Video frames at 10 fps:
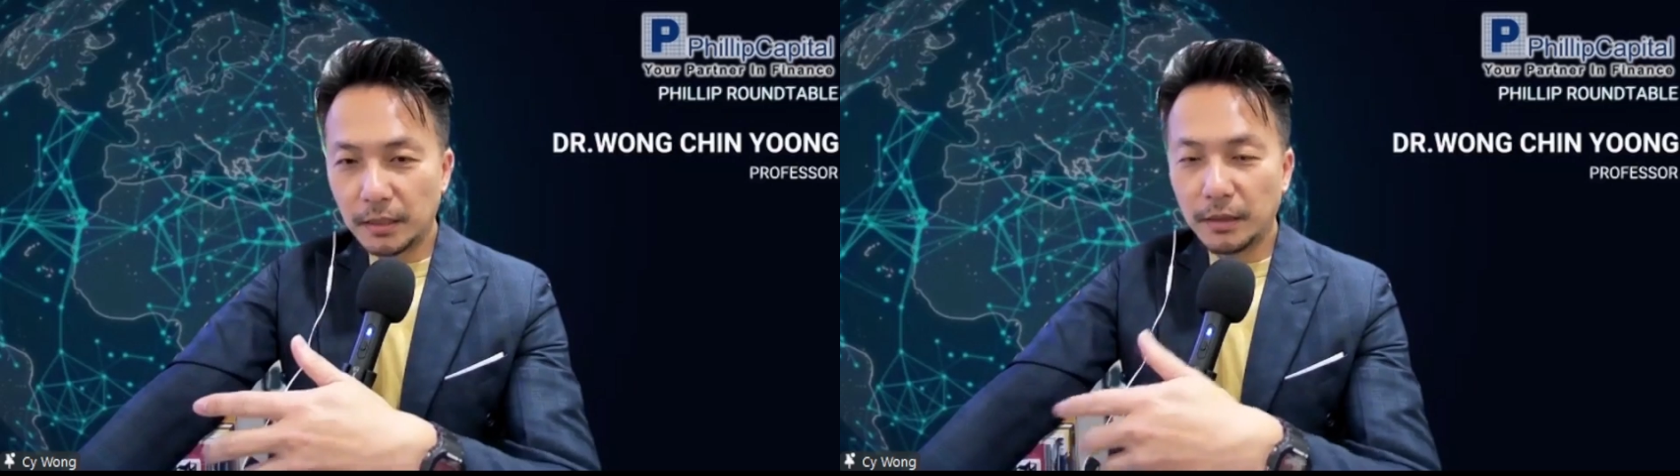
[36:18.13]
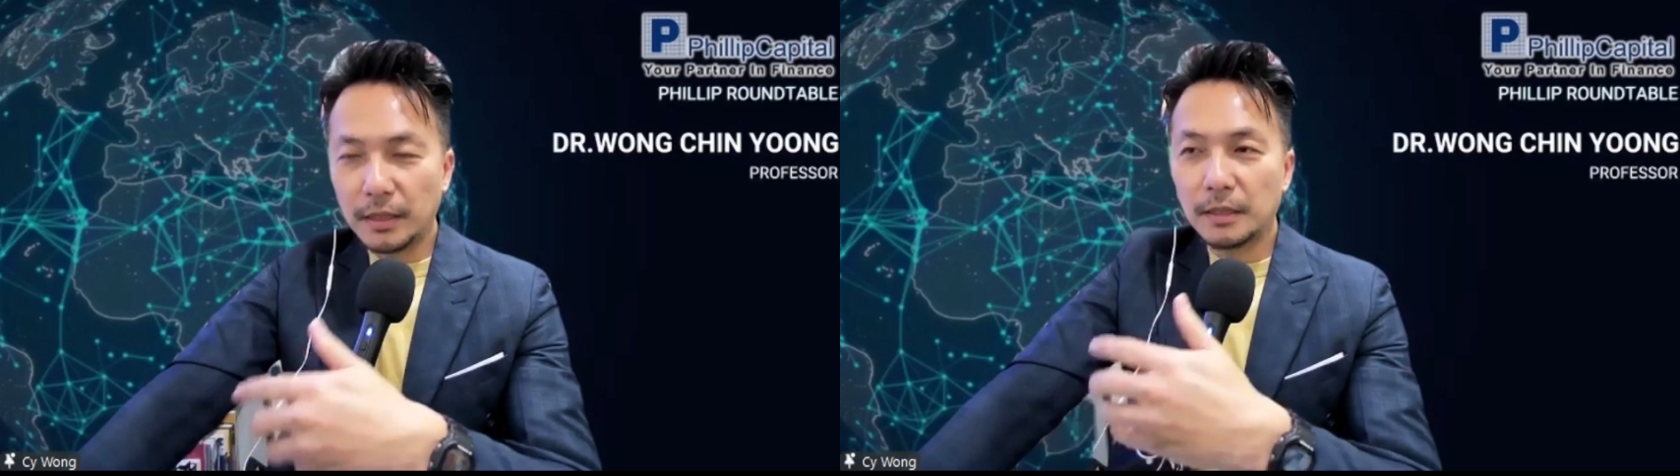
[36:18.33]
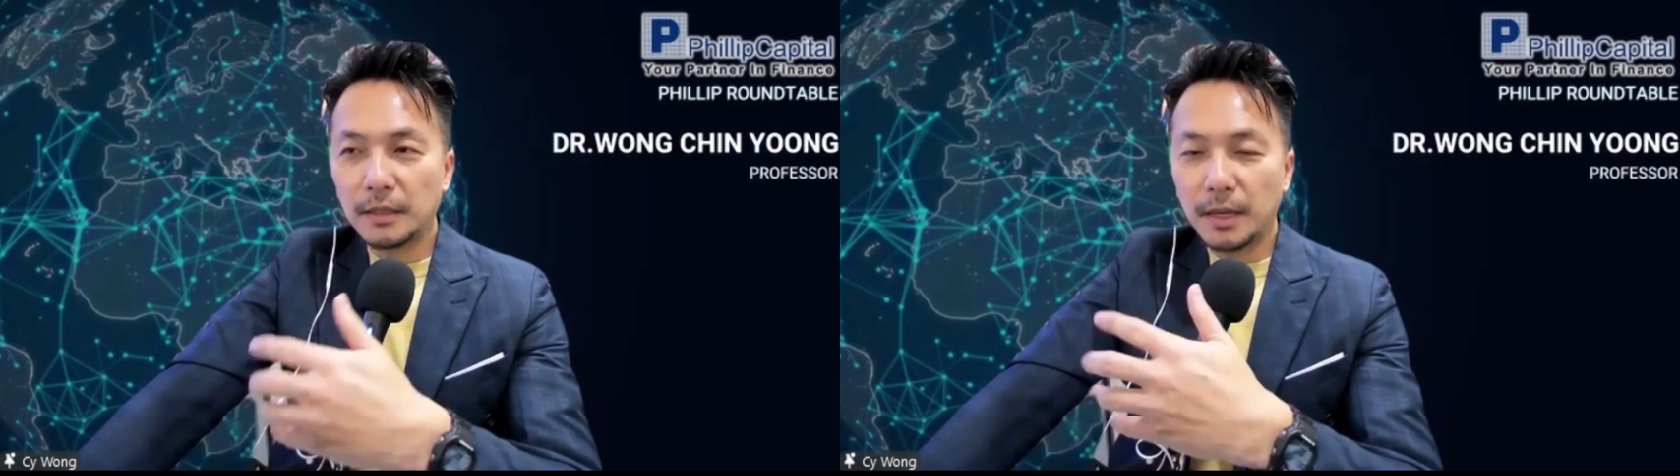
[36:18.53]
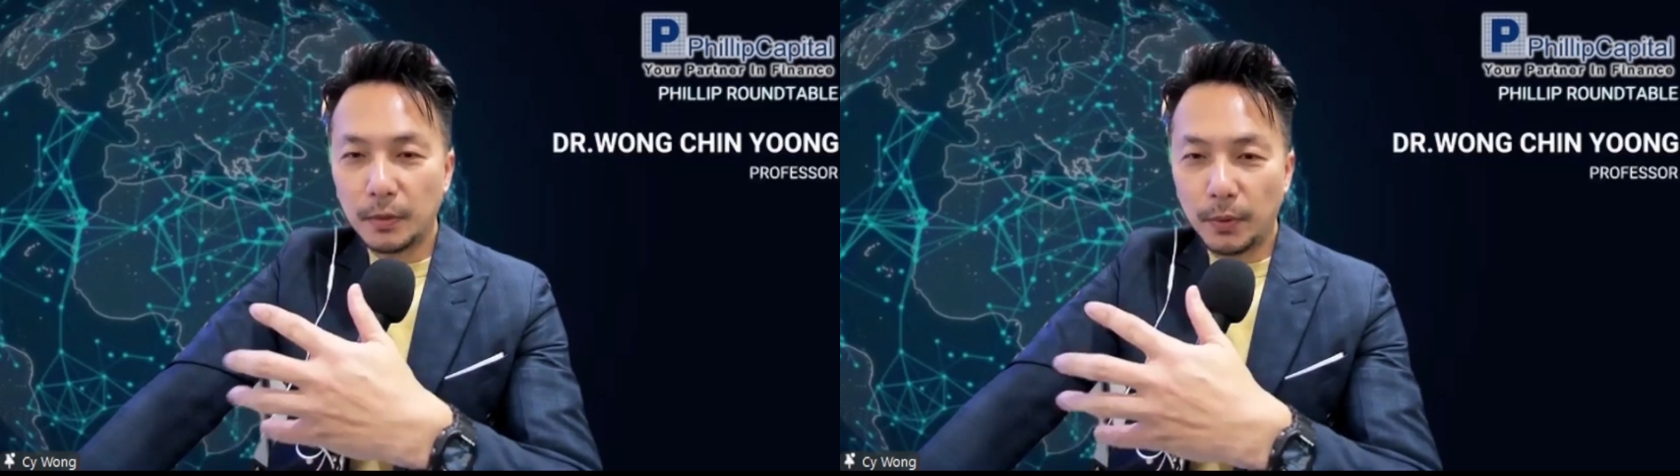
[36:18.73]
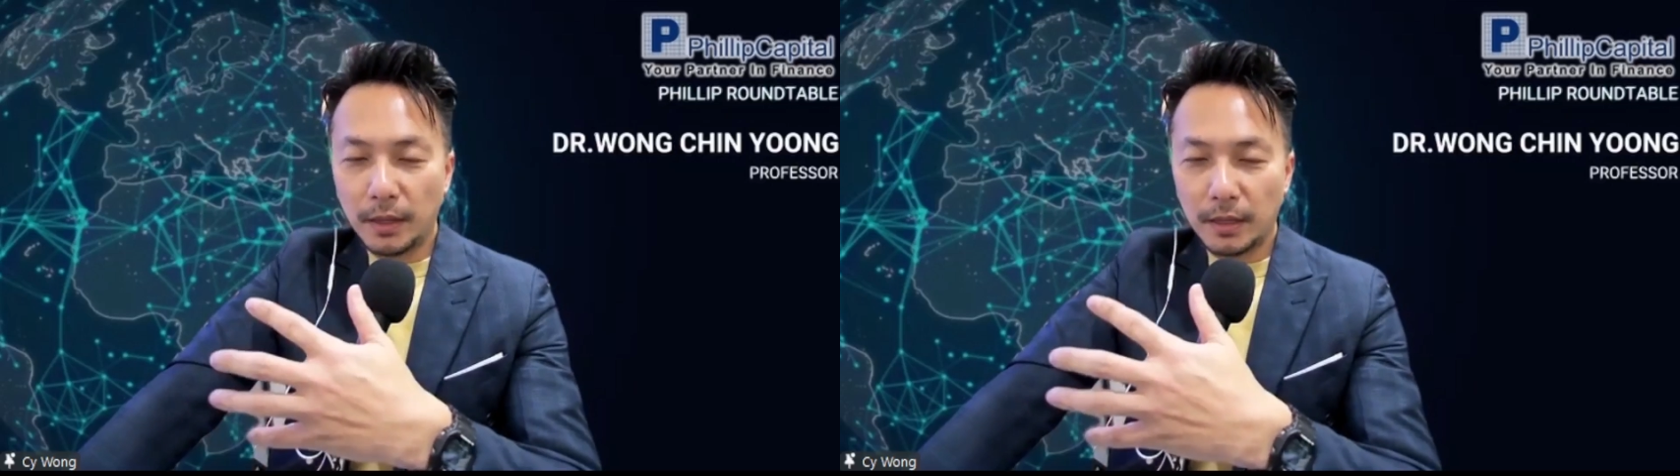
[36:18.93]
or it doesn't
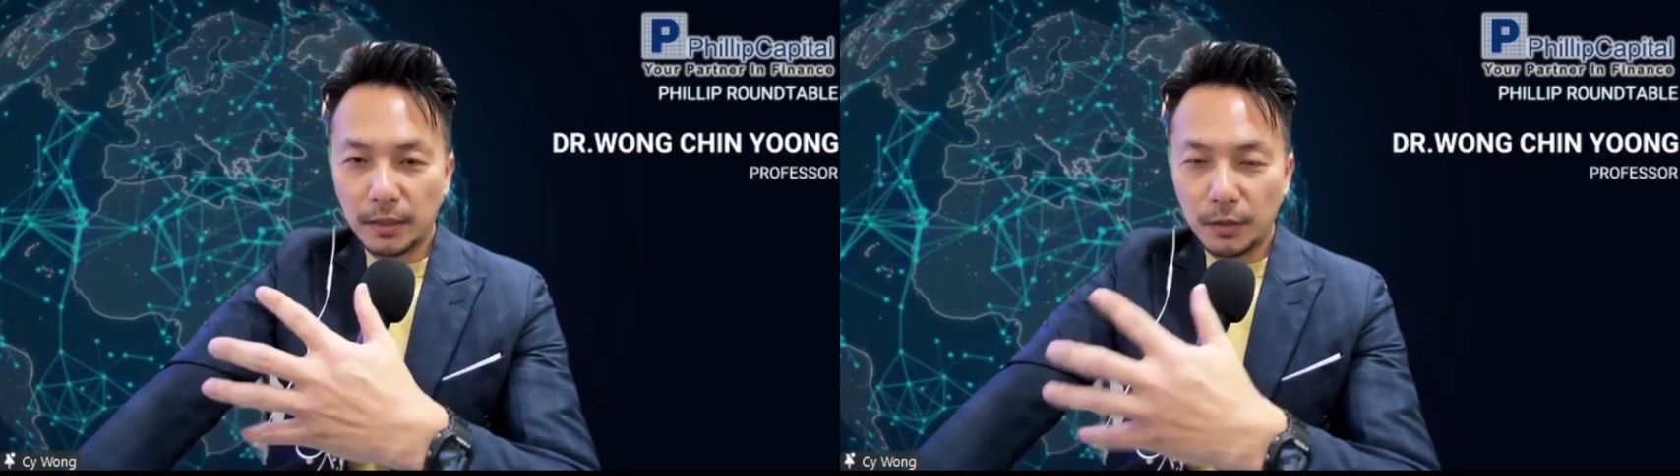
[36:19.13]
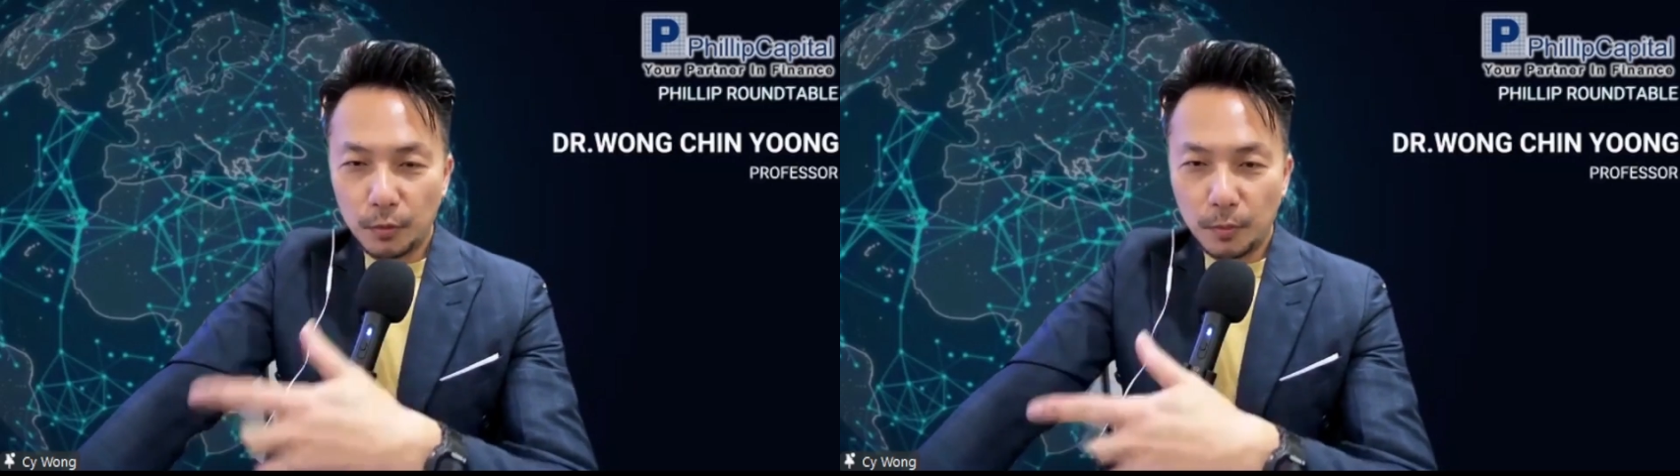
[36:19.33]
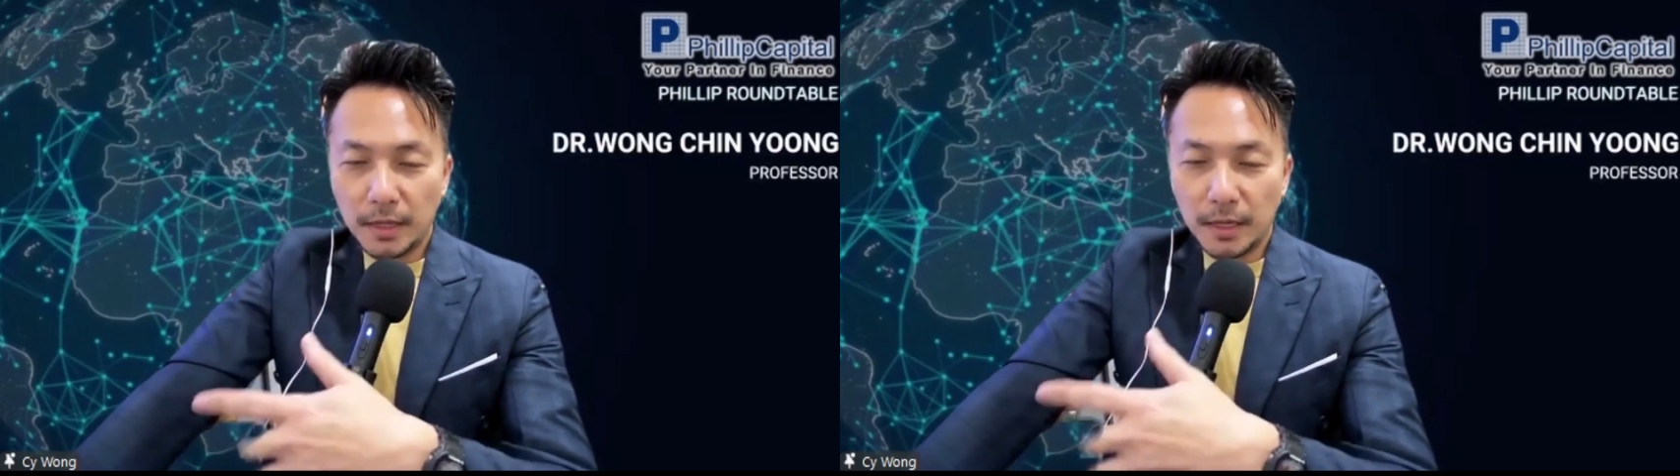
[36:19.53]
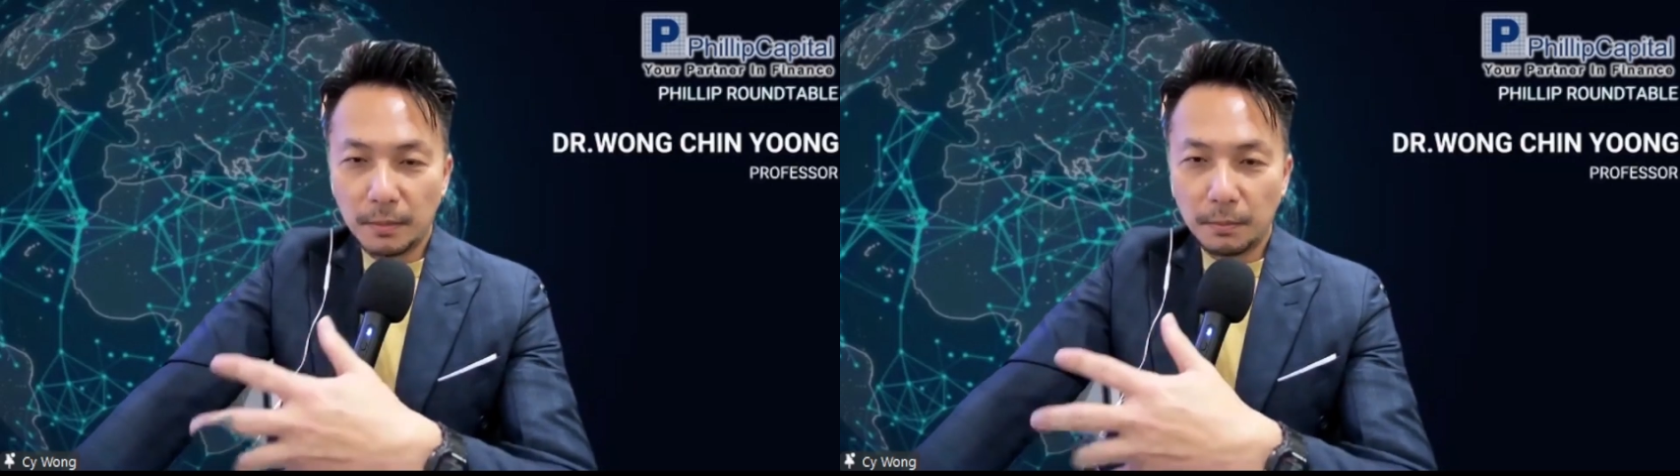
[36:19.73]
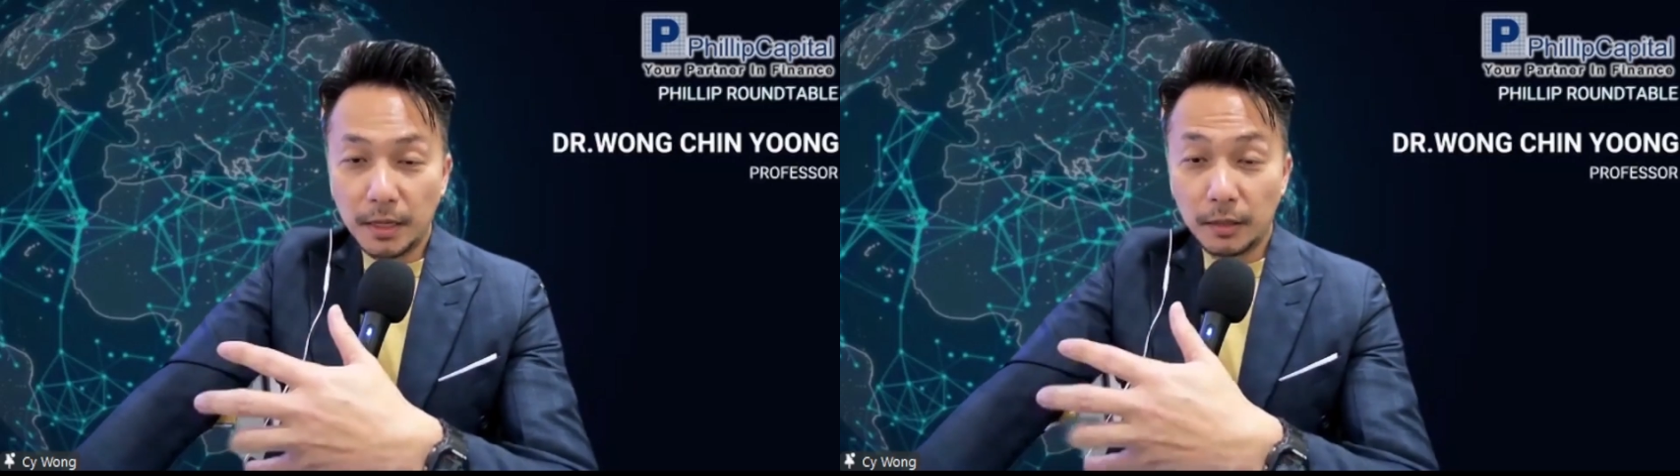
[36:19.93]
matter whether it's the European
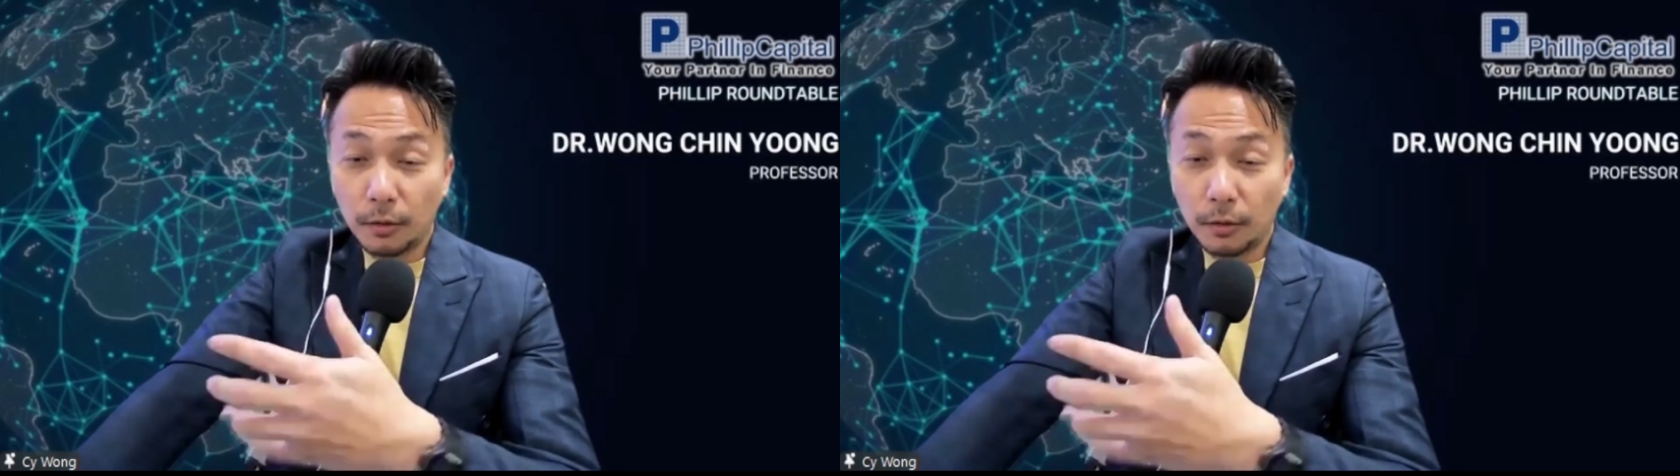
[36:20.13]
companies,